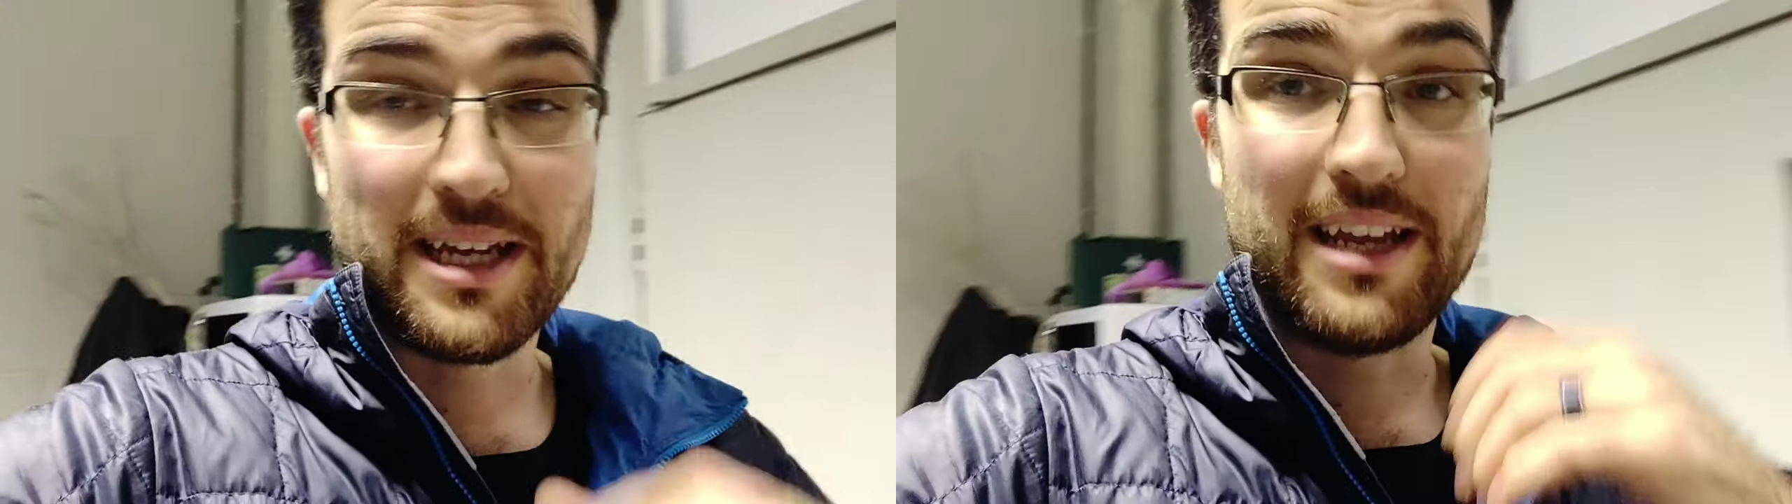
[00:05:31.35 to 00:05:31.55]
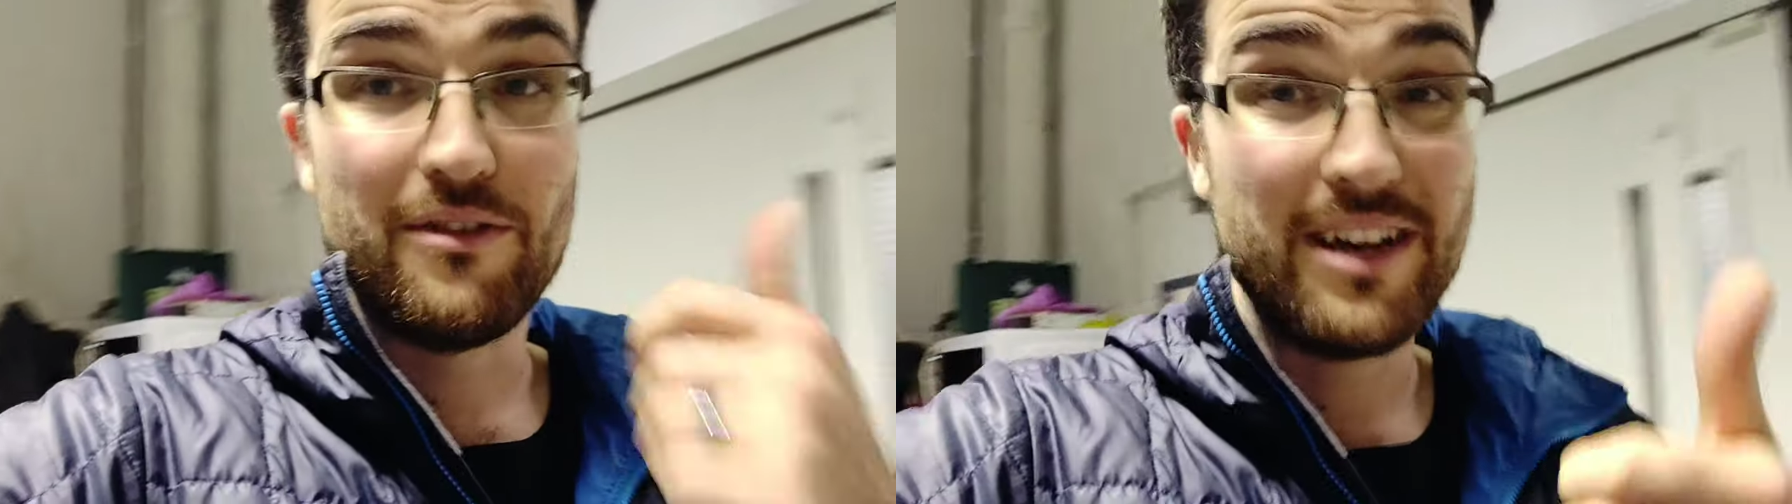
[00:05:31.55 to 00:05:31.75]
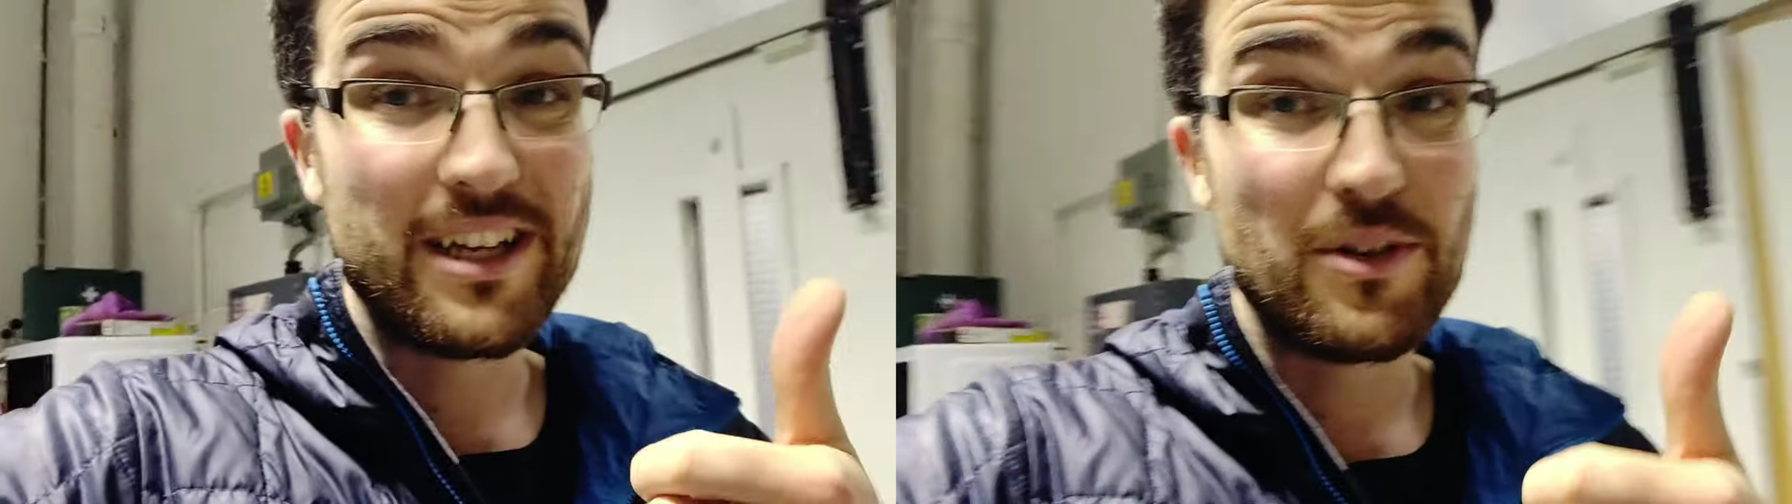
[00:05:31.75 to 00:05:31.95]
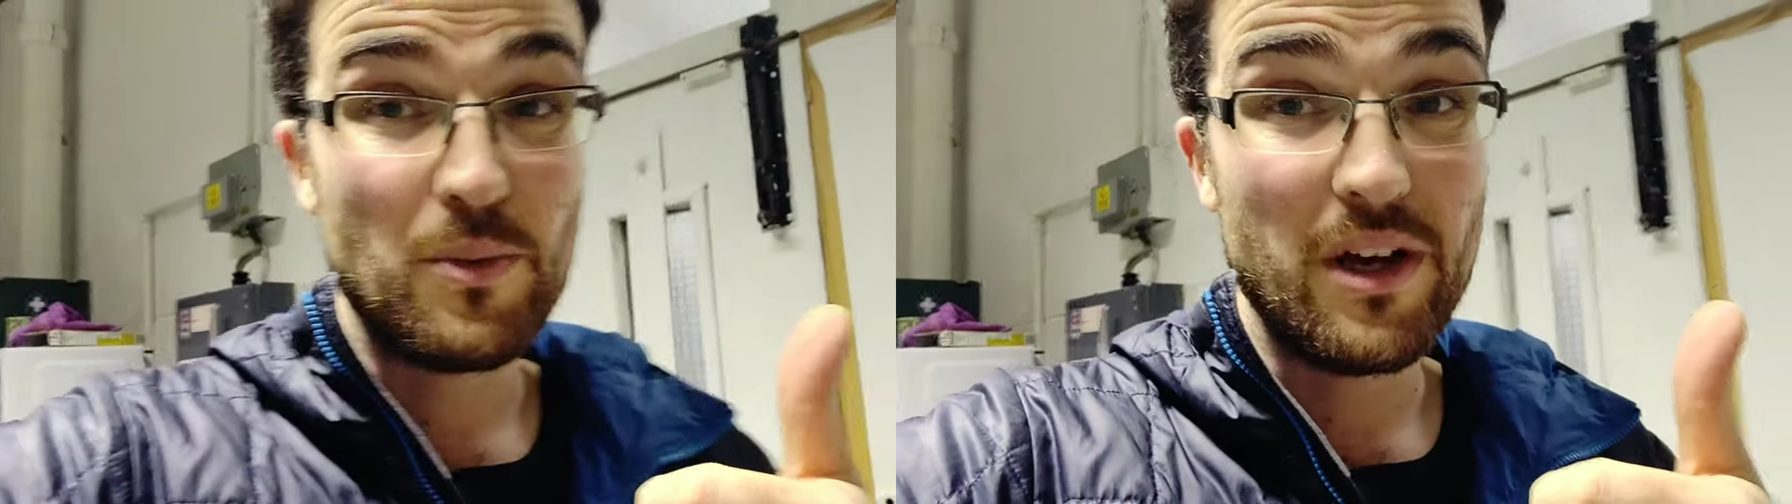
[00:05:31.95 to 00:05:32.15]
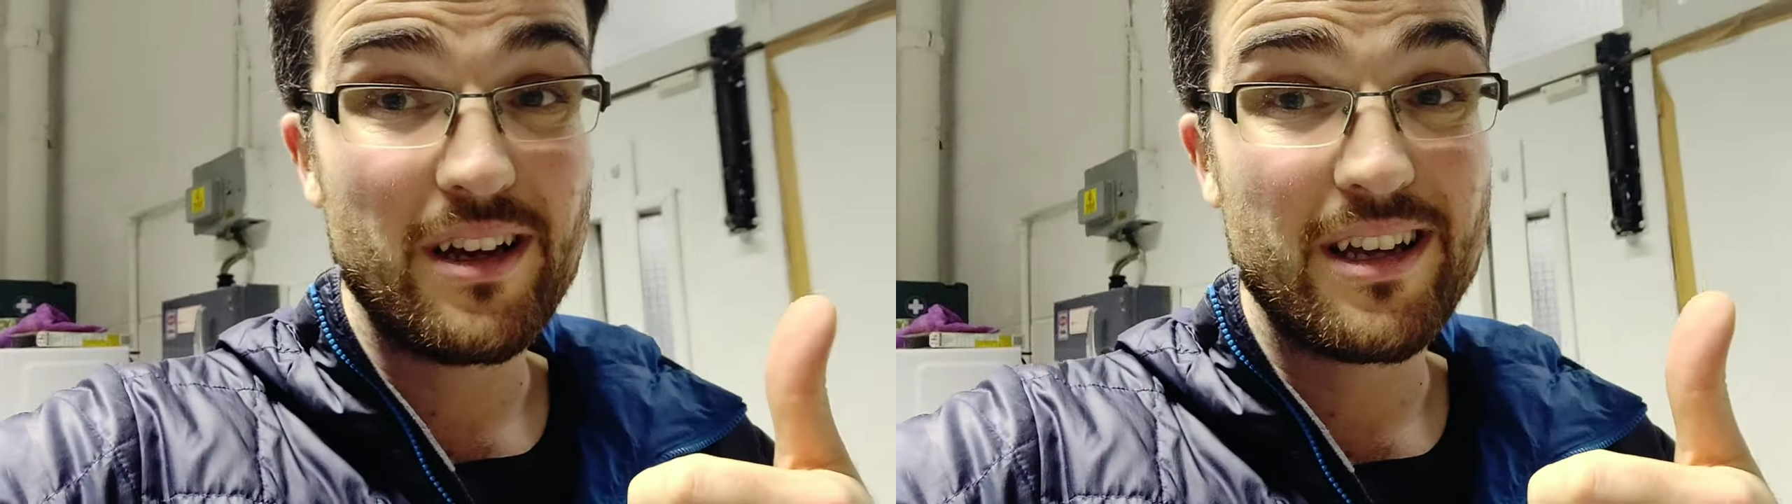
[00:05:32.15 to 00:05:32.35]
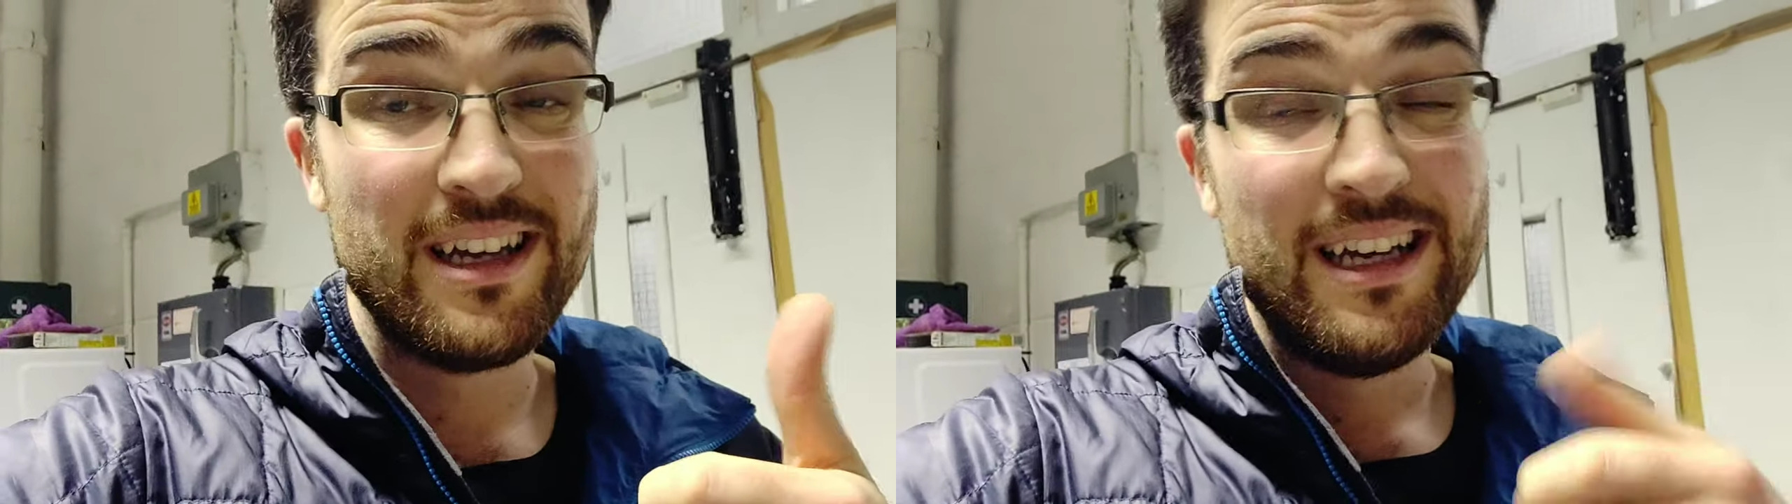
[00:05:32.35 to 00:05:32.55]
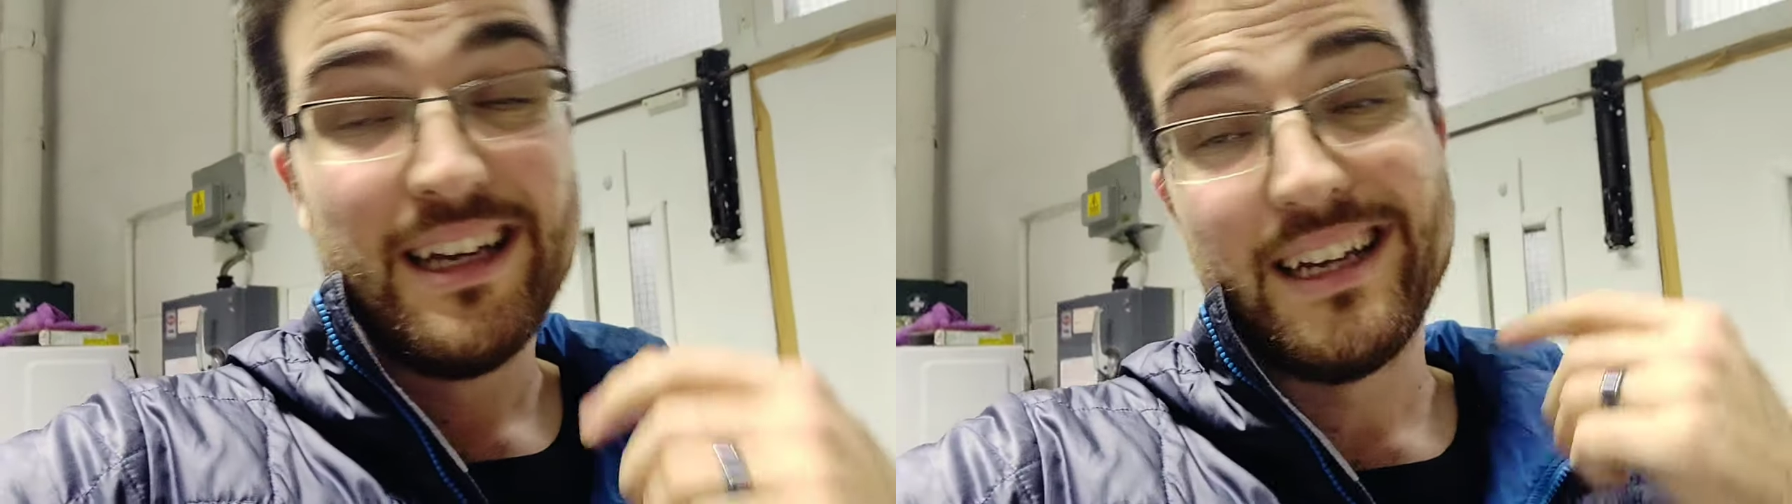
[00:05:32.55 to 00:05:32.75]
making really good work,